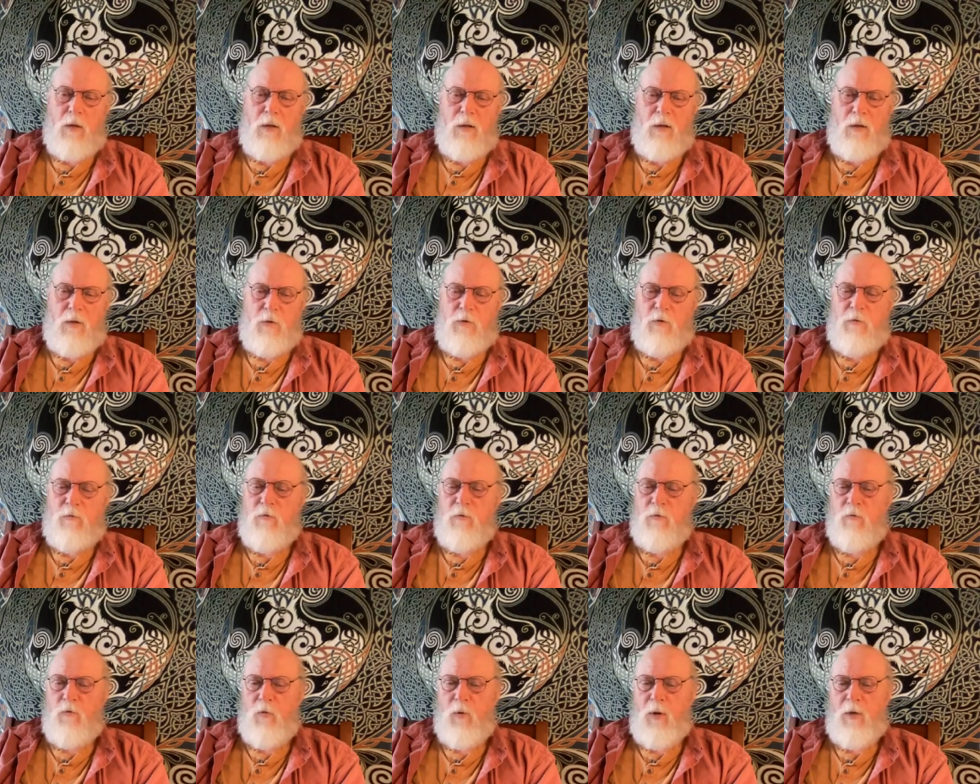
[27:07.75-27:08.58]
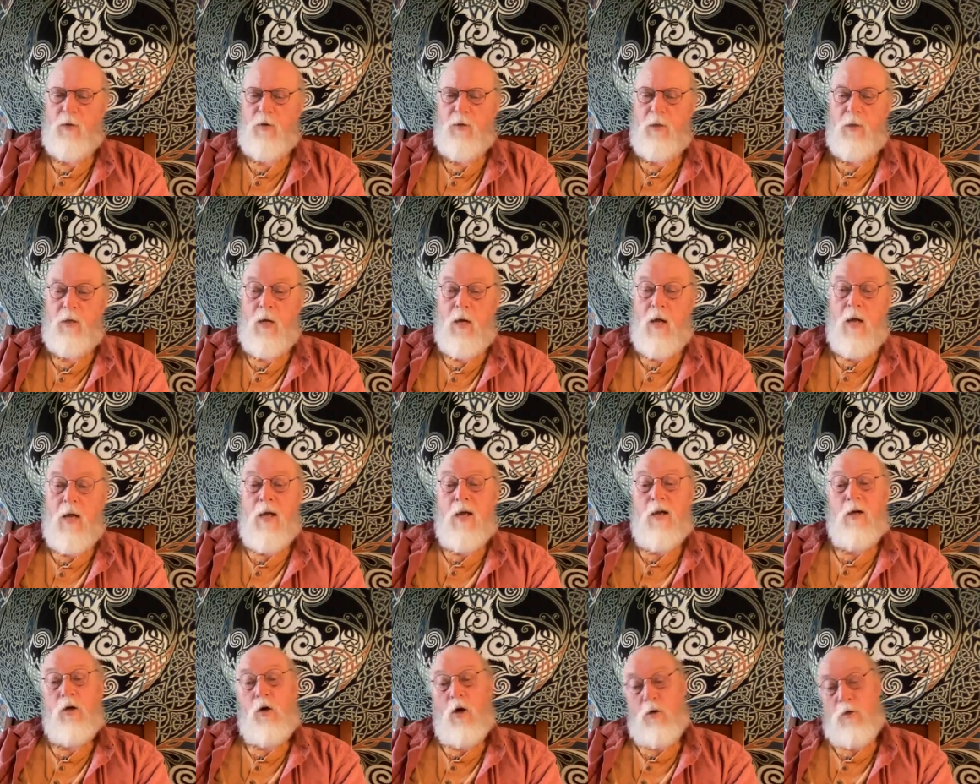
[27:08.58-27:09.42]
I'll do for forensic.
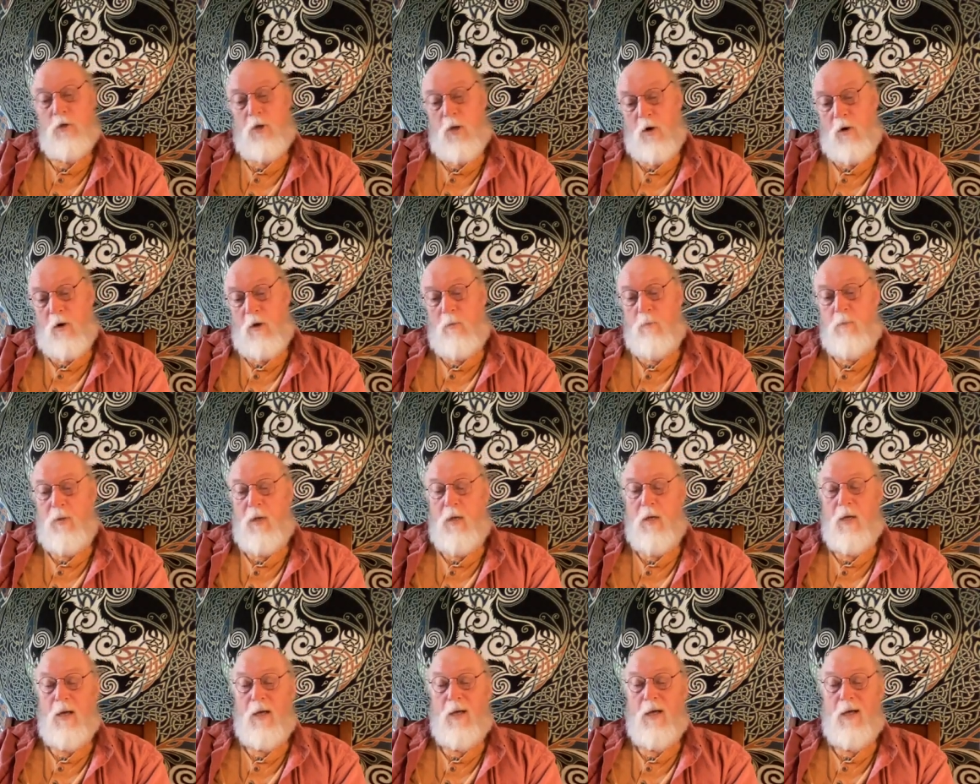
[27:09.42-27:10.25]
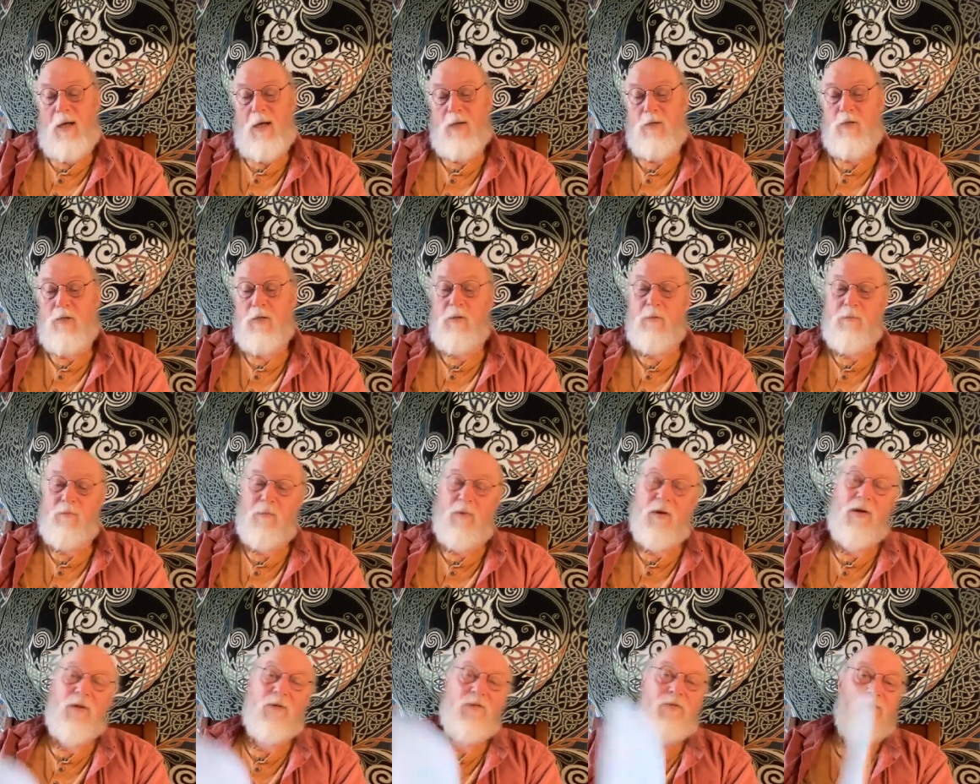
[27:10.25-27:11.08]
Gardnerian PAS.
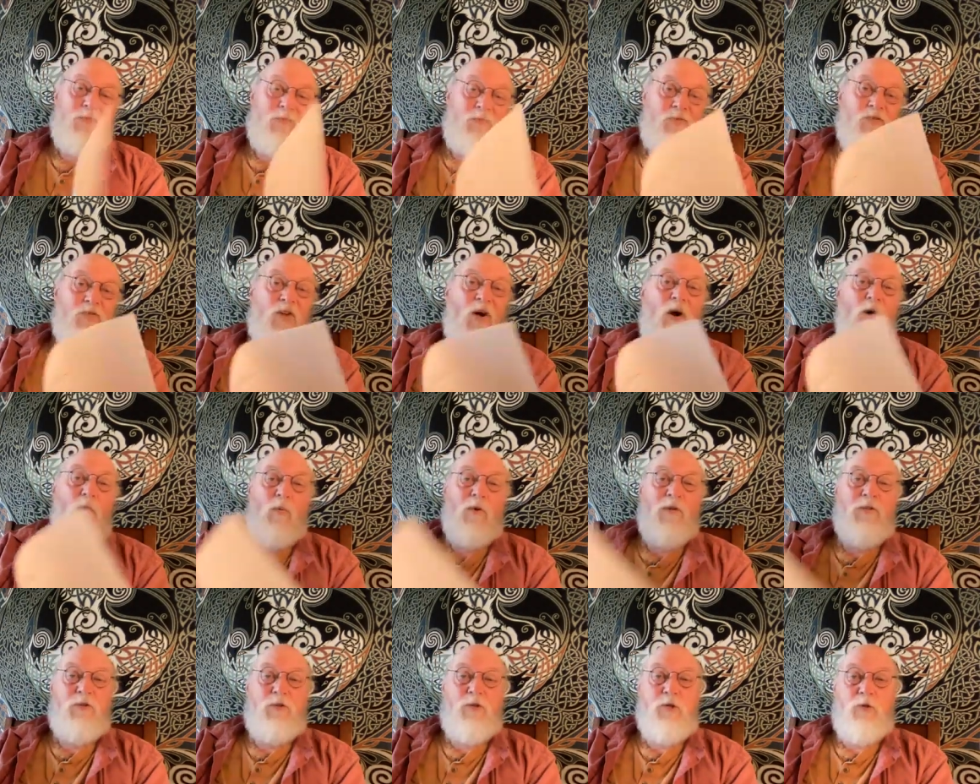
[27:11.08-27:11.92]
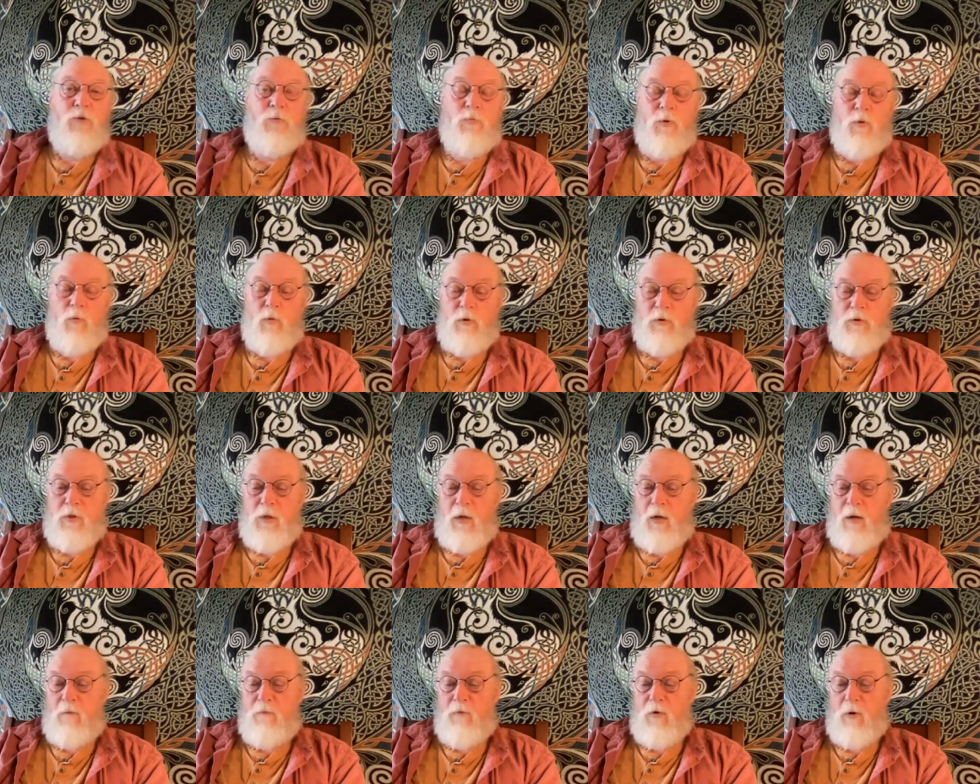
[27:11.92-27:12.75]
I'll start with 2, but we'll see
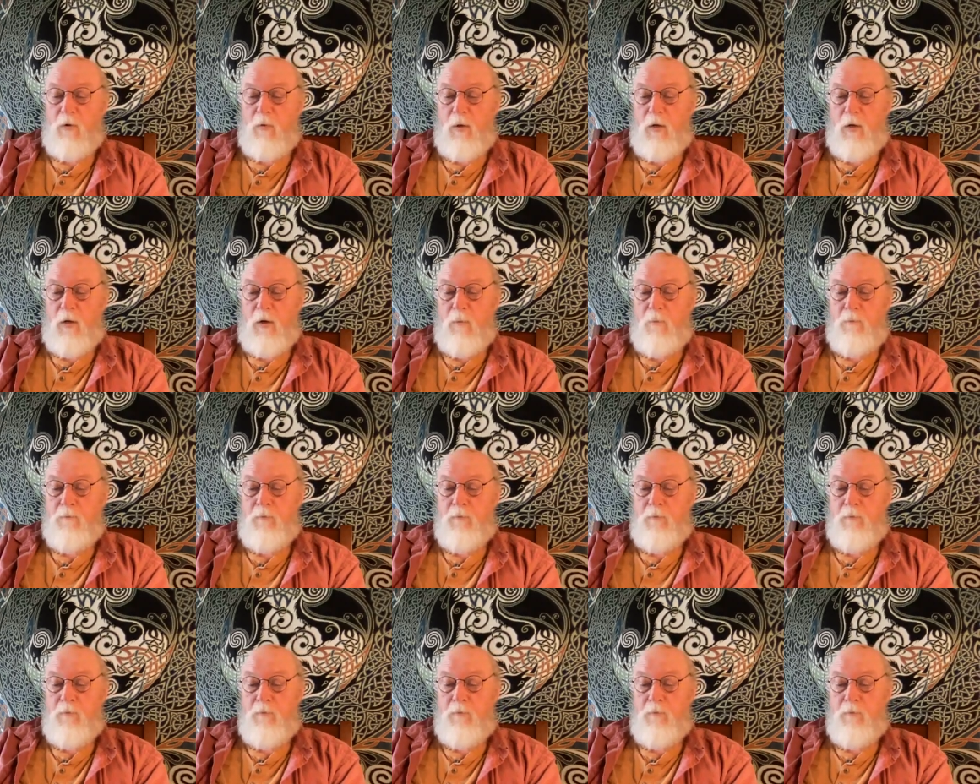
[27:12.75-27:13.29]
how far we go.